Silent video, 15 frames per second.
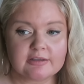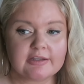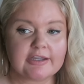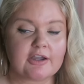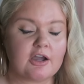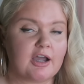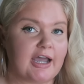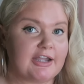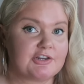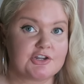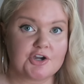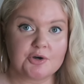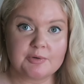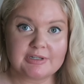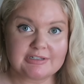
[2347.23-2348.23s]
Like, I
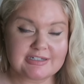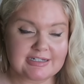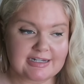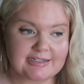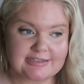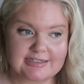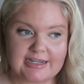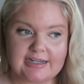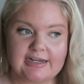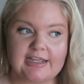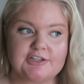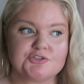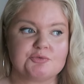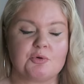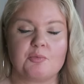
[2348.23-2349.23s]
know in today's day and
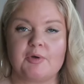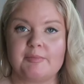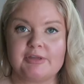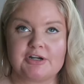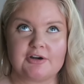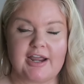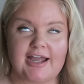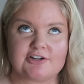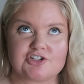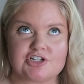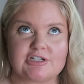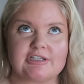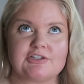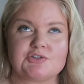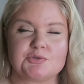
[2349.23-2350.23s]
age where women are
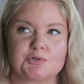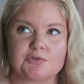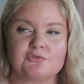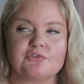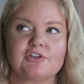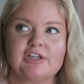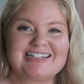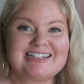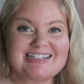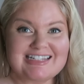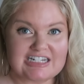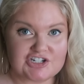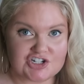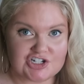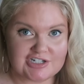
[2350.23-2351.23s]
actually sort of
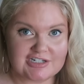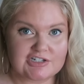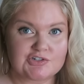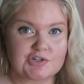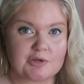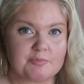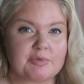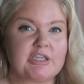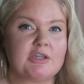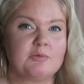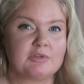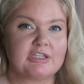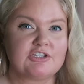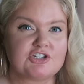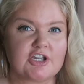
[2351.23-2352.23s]
conditioned to compete
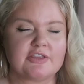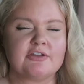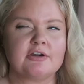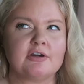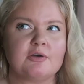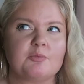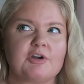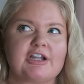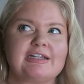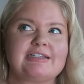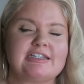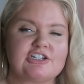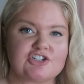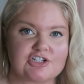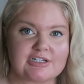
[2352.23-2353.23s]
with each other, and we're
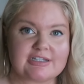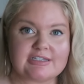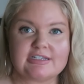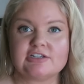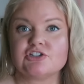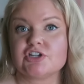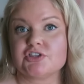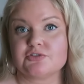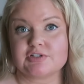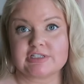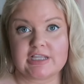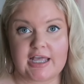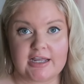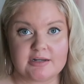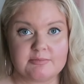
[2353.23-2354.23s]
conditioned to see each other as
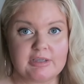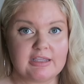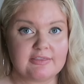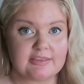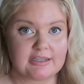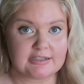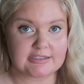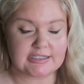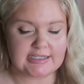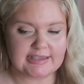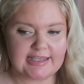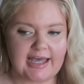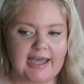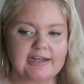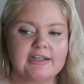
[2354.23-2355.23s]
an enemy and things like
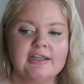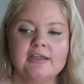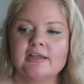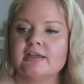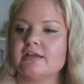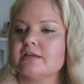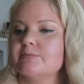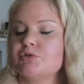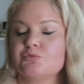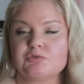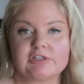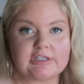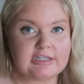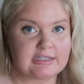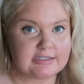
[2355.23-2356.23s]
that, it can be
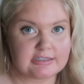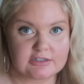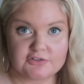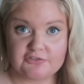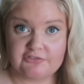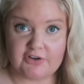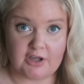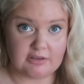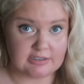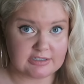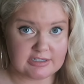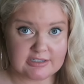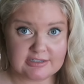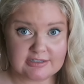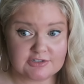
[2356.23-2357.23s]
really easy to fall
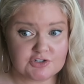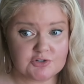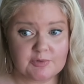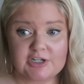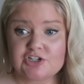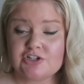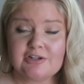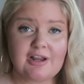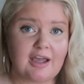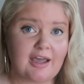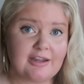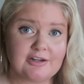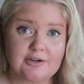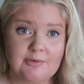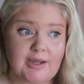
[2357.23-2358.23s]
into this situation.
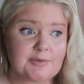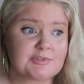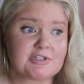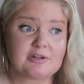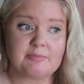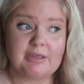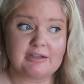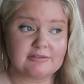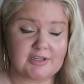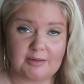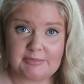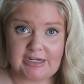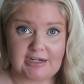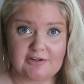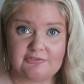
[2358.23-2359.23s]
I know I was in a
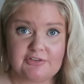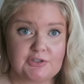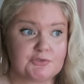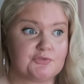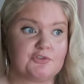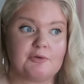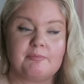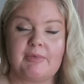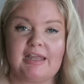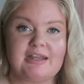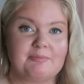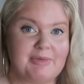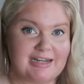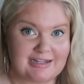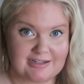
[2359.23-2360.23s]
male-dominated field for
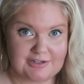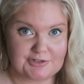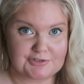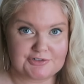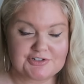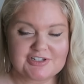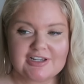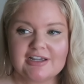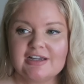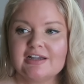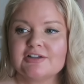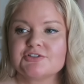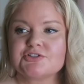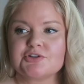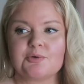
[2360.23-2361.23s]
many, many years,
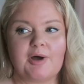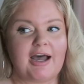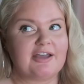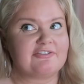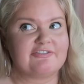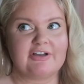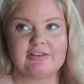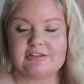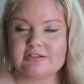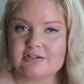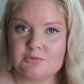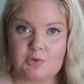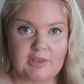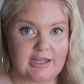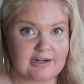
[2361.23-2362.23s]
so I fell into
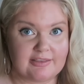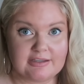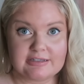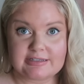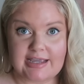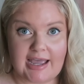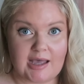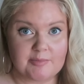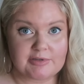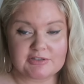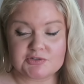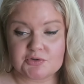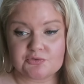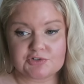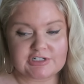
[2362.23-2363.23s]
a lot of these
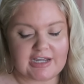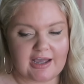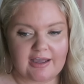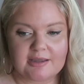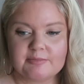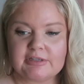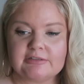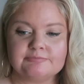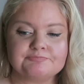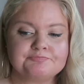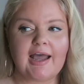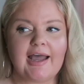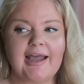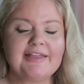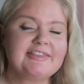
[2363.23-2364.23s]
habits over time, and
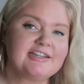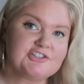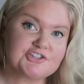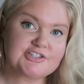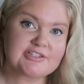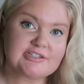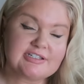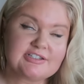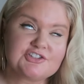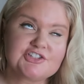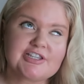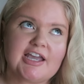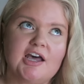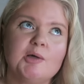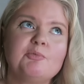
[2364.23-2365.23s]
I think it's
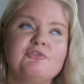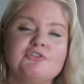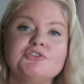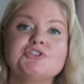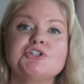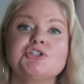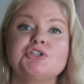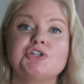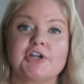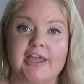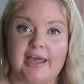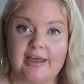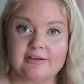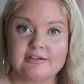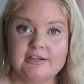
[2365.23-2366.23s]
just helpful to look
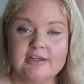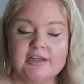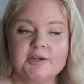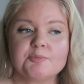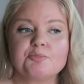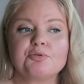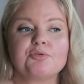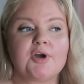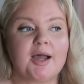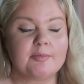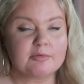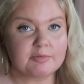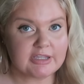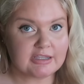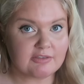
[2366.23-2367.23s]
at.
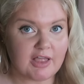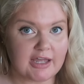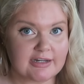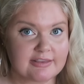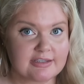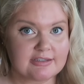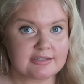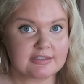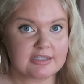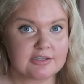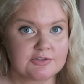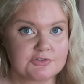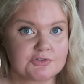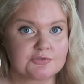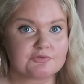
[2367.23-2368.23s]
Probably a lot of these
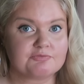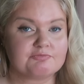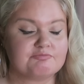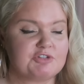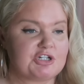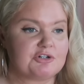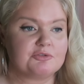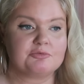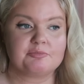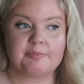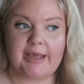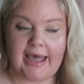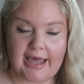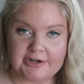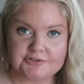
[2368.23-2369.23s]
things are, you know,
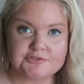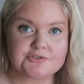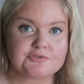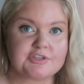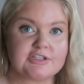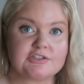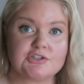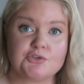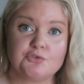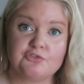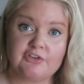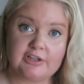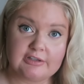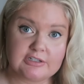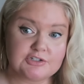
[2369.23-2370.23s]
patterns or things that you
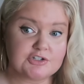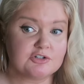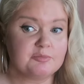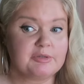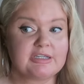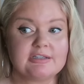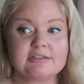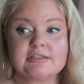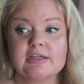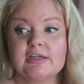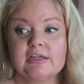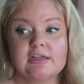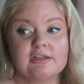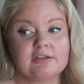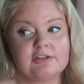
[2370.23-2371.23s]
fell into because,
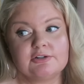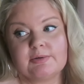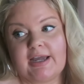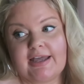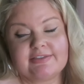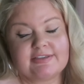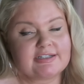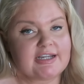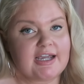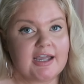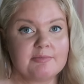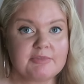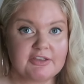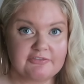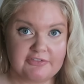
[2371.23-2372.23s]
you know, at the
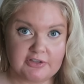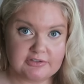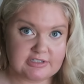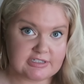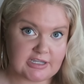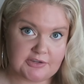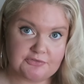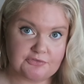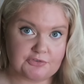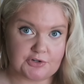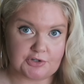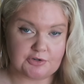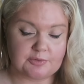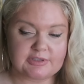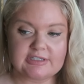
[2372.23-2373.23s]
time they felt safe for
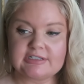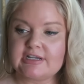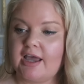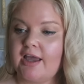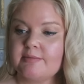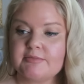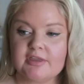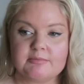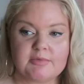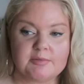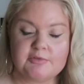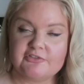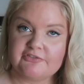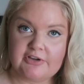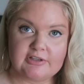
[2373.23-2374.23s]
you. At the time they
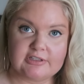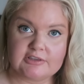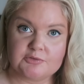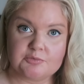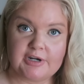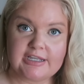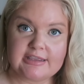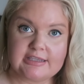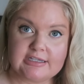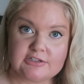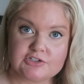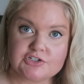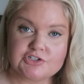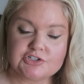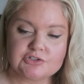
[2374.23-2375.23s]
maybe felt like the right thing
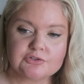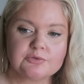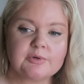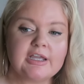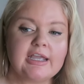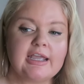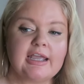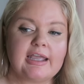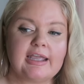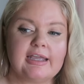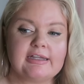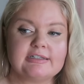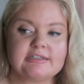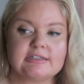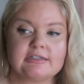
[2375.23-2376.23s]
to do,
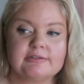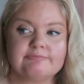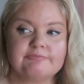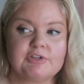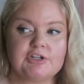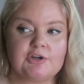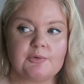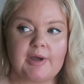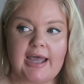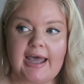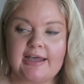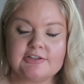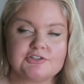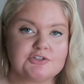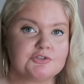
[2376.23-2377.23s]
and, you know,
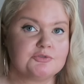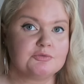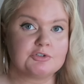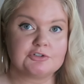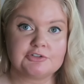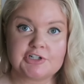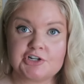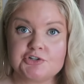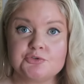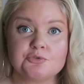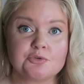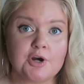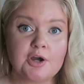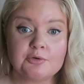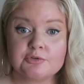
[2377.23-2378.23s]
as you learn and you
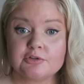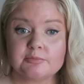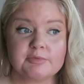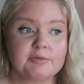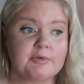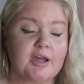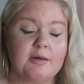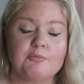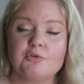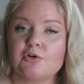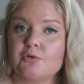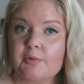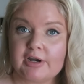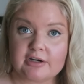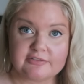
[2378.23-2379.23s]
grow, you can become more
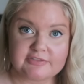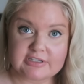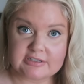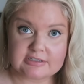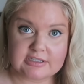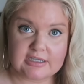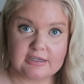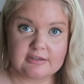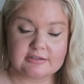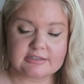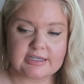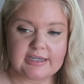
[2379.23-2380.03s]
aware of these things.